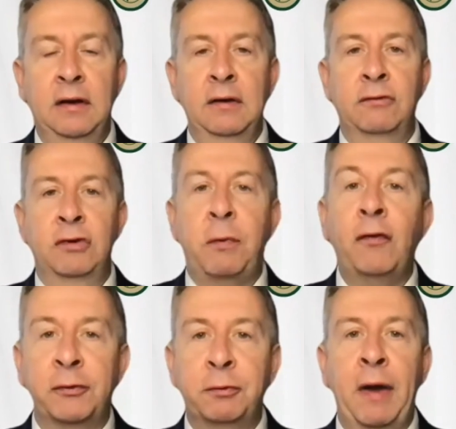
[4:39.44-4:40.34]

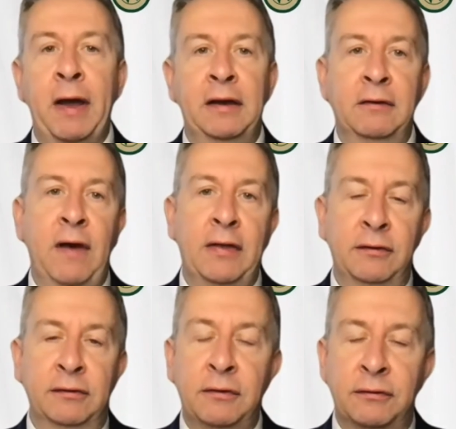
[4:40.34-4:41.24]
Responsible banking
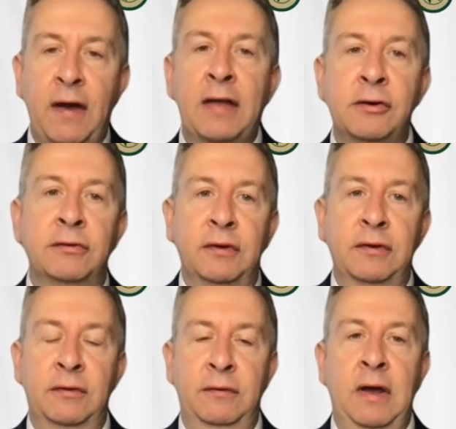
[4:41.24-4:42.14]
values, those values
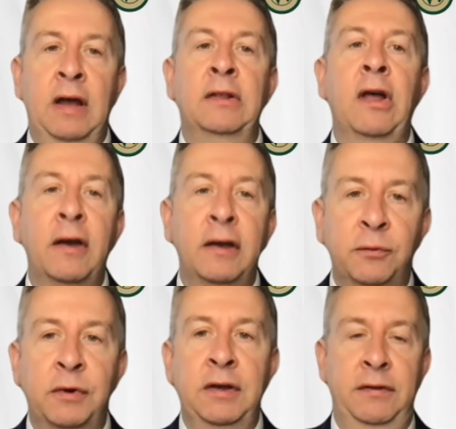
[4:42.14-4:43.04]
aligned
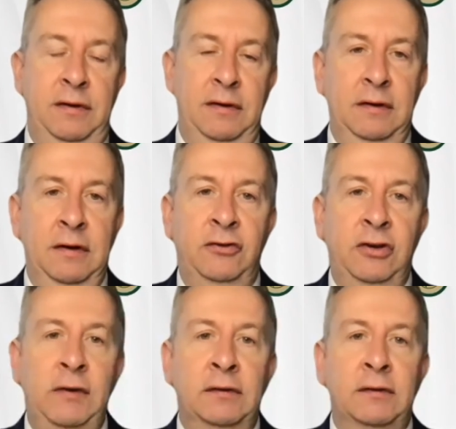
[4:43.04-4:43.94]
with
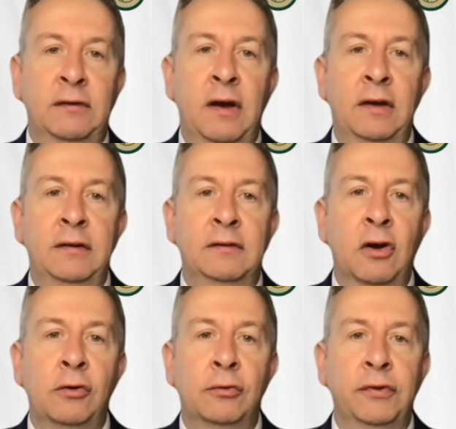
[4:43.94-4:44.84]
achieving society's
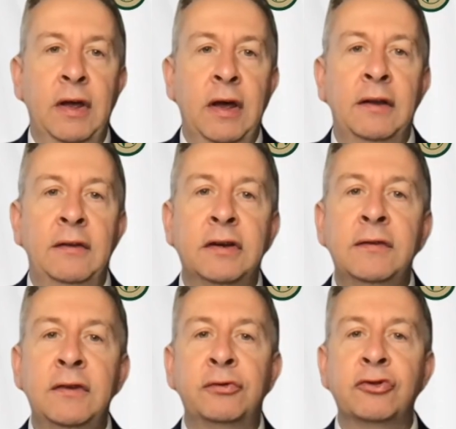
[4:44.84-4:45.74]
goals. And in turn,
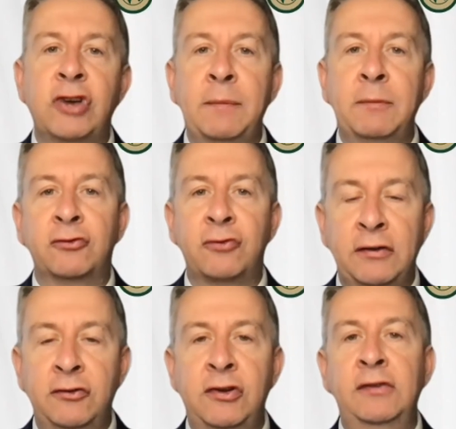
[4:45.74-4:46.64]
this will shape the
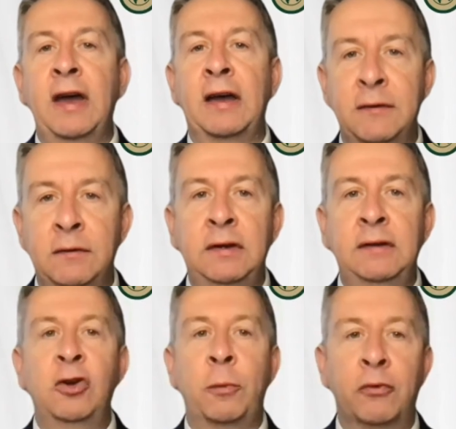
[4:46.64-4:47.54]
strategies, the activities,
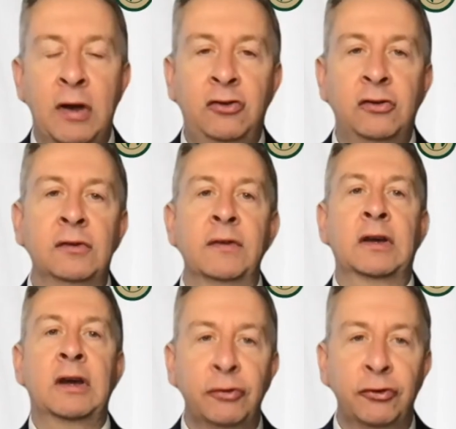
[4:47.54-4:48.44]
the operations, and the
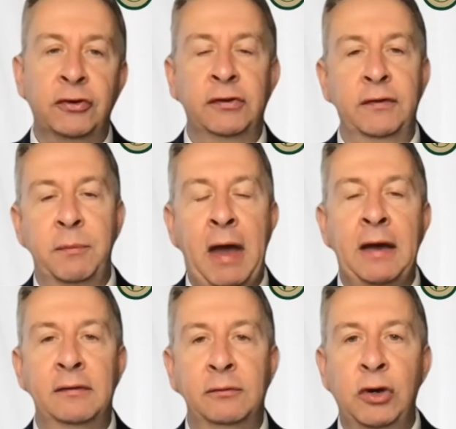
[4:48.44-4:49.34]
cultures of the
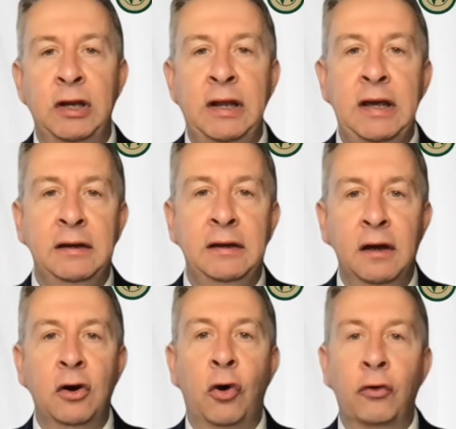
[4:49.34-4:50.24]
banks we lead
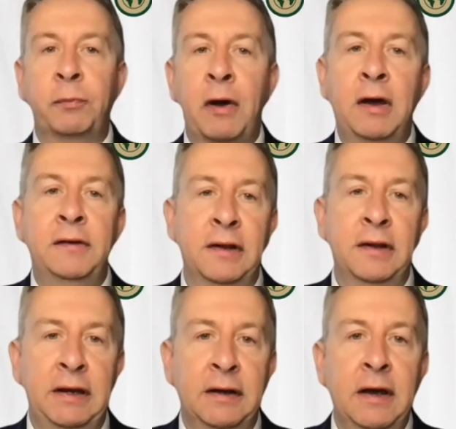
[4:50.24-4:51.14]
or aspire to
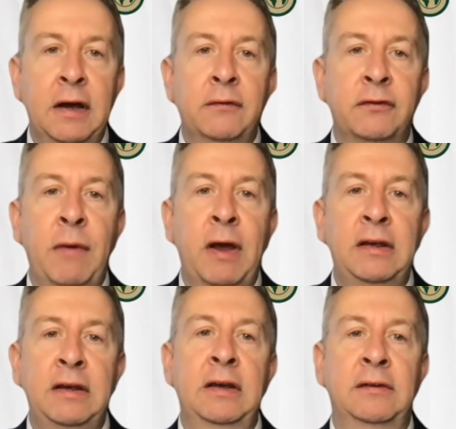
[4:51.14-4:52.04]
lead for many
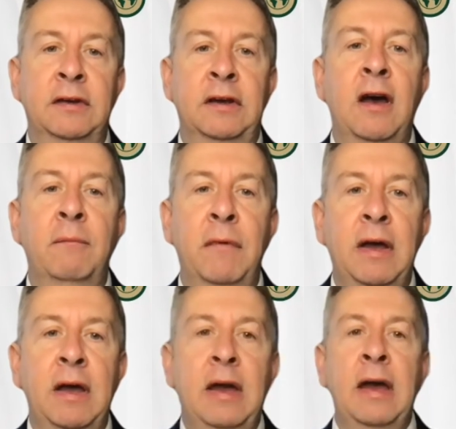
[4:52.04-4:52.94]
years to come.
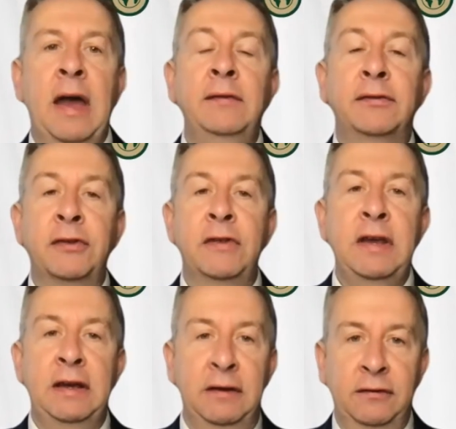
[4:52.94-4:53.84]
Hence the
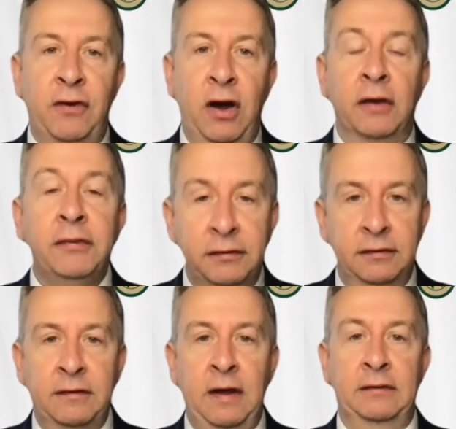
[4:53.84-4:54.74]
need for
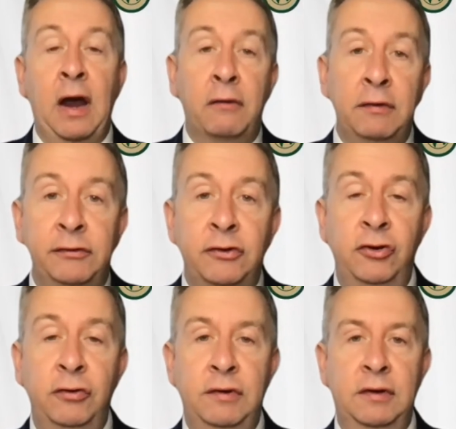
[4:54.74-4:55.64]
us, that's our
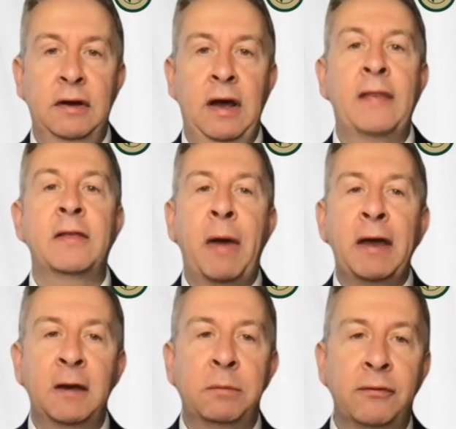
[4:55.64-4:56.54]
institute, and the
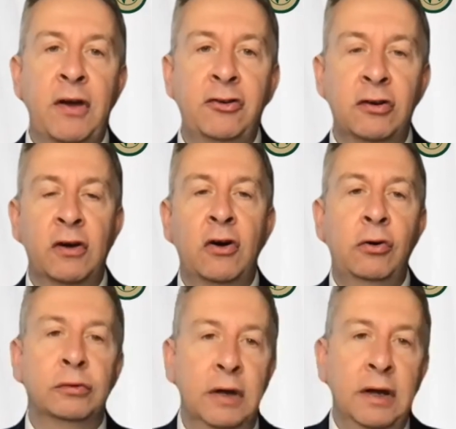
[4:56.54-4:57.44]
banking profession as a
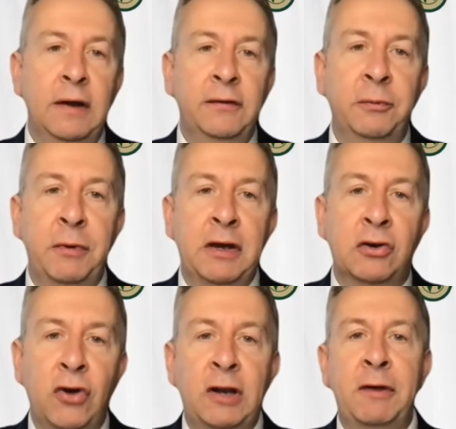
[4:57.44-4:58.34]
whole, to be
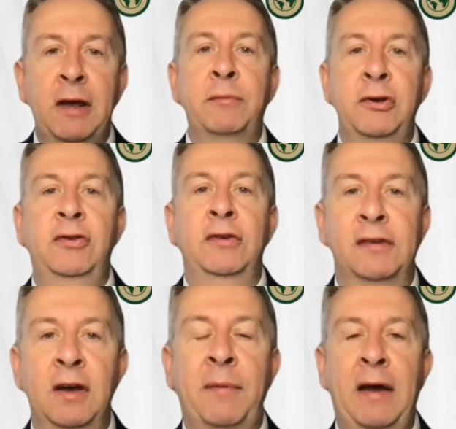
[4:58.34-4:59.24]
incredibly ambitious
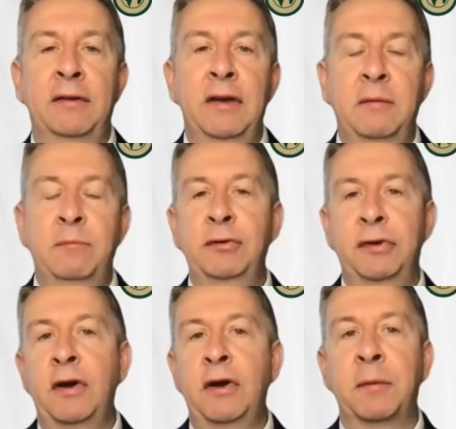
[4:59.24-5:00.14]
about
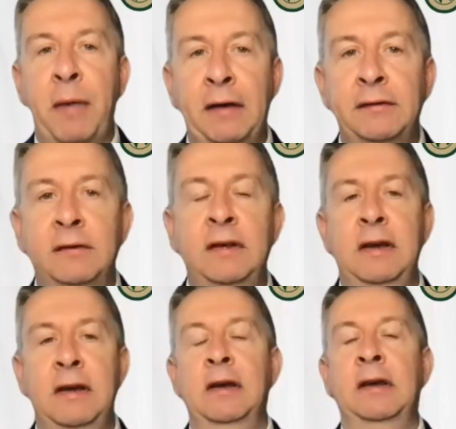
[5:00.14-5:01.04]
building our
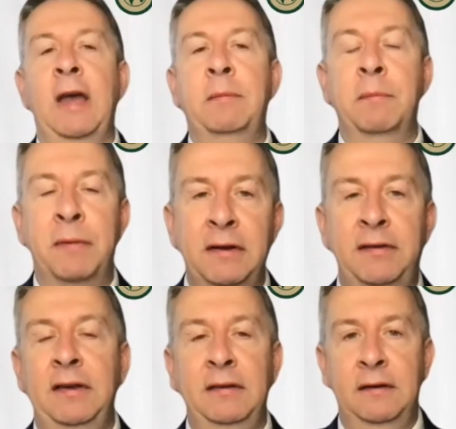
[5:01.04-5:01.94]
capacity and
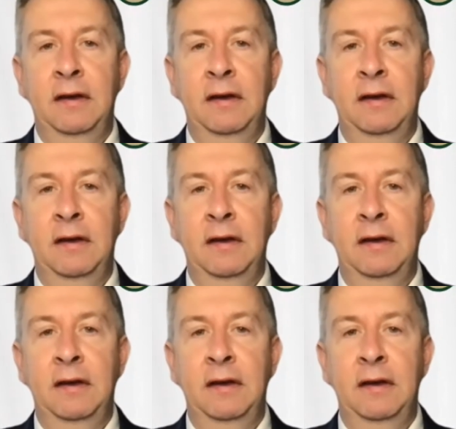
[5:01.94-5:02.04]
capabilities,